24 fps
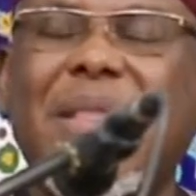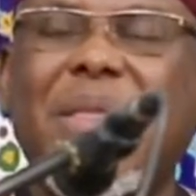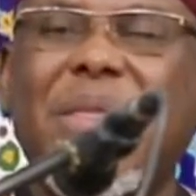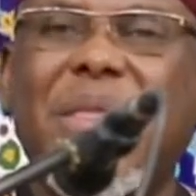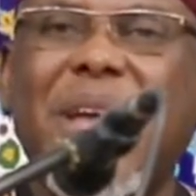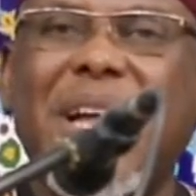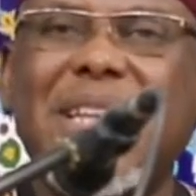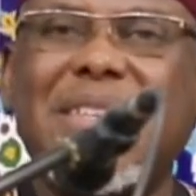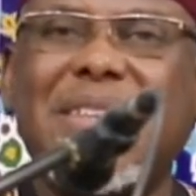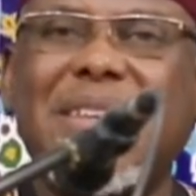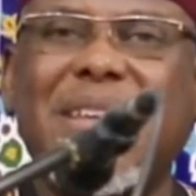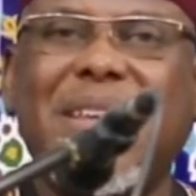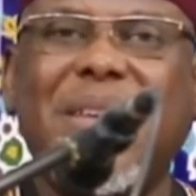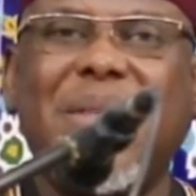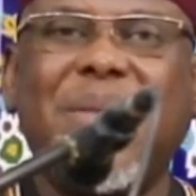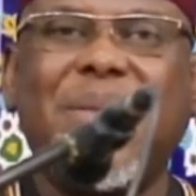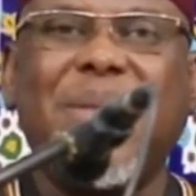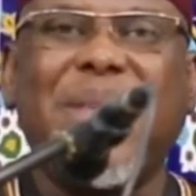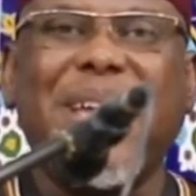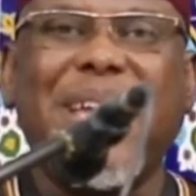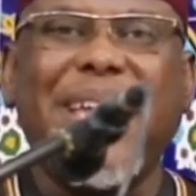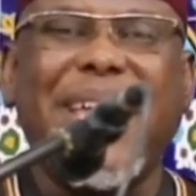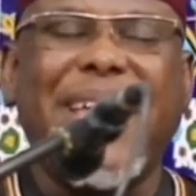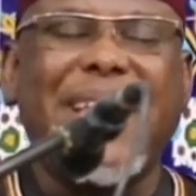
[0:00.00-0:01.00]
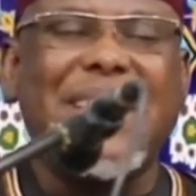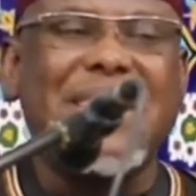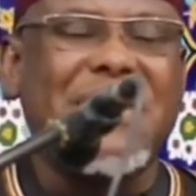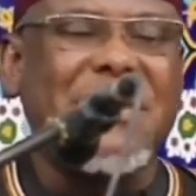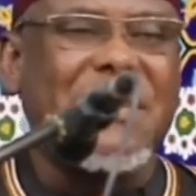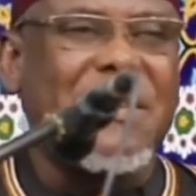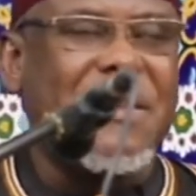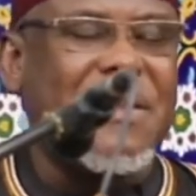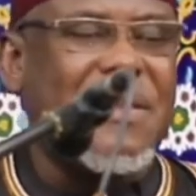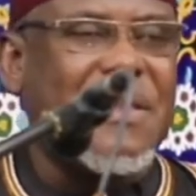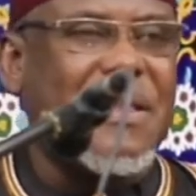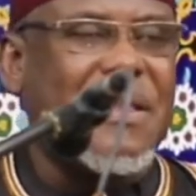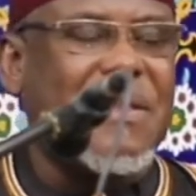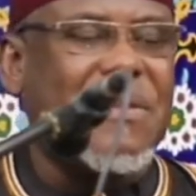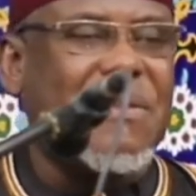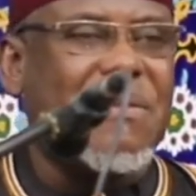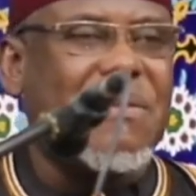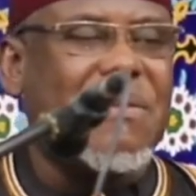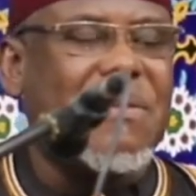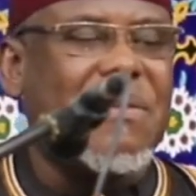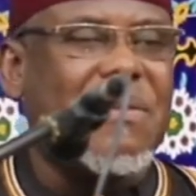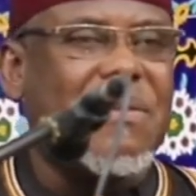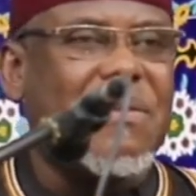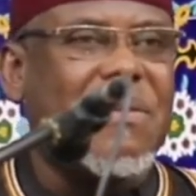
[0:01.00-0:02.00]
that in the end
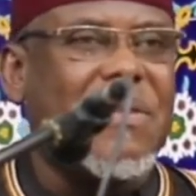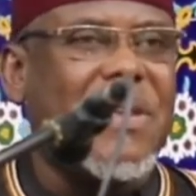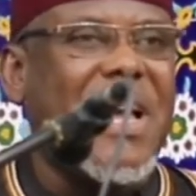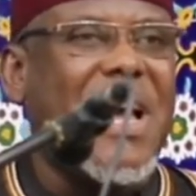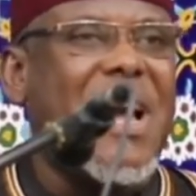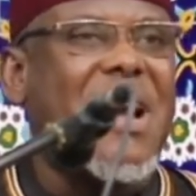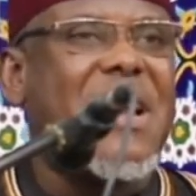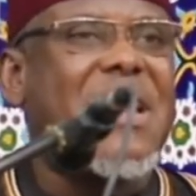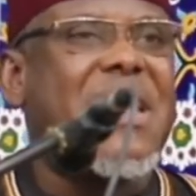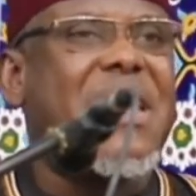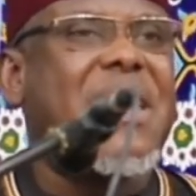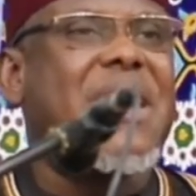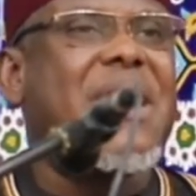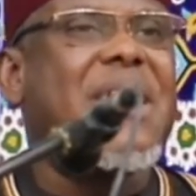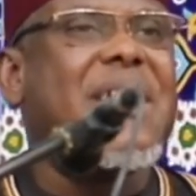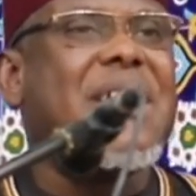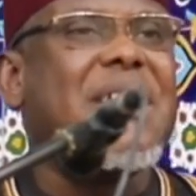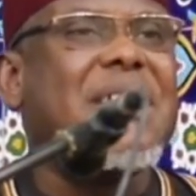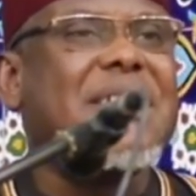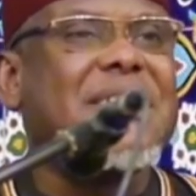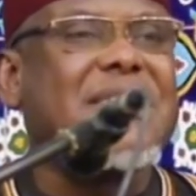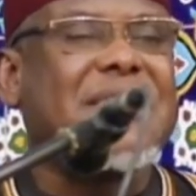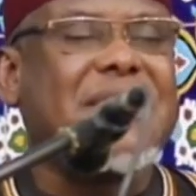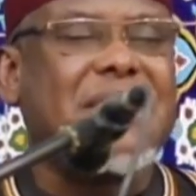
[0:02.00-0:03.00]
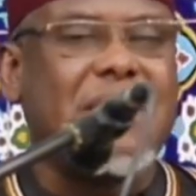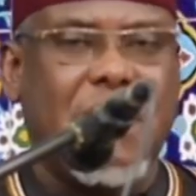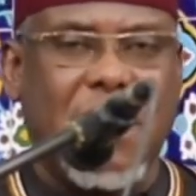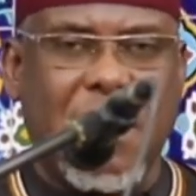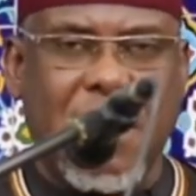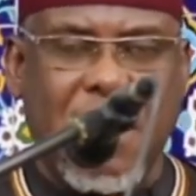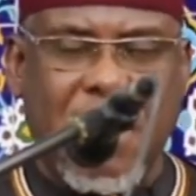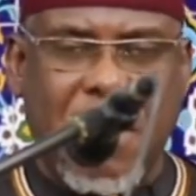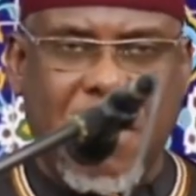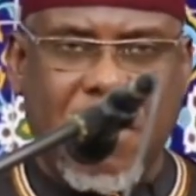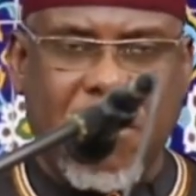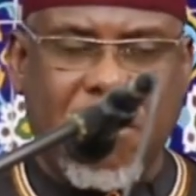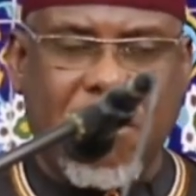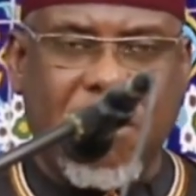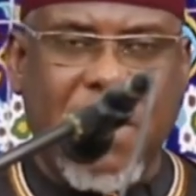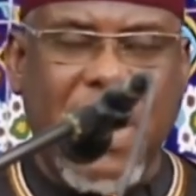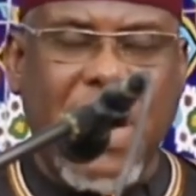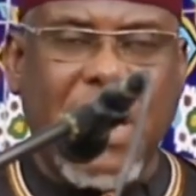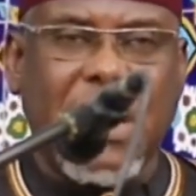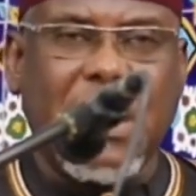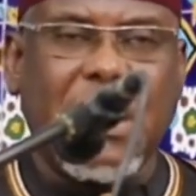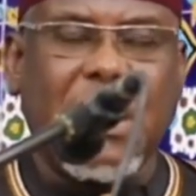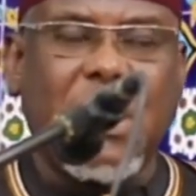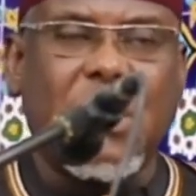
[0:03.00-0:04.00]
they are cursed by
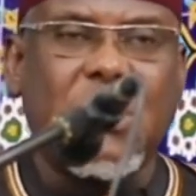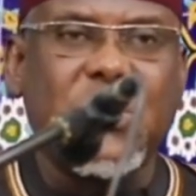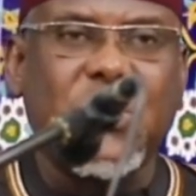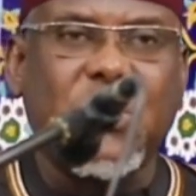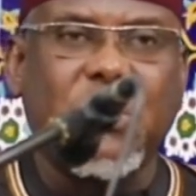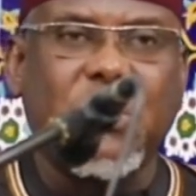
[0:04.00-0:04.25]
Allah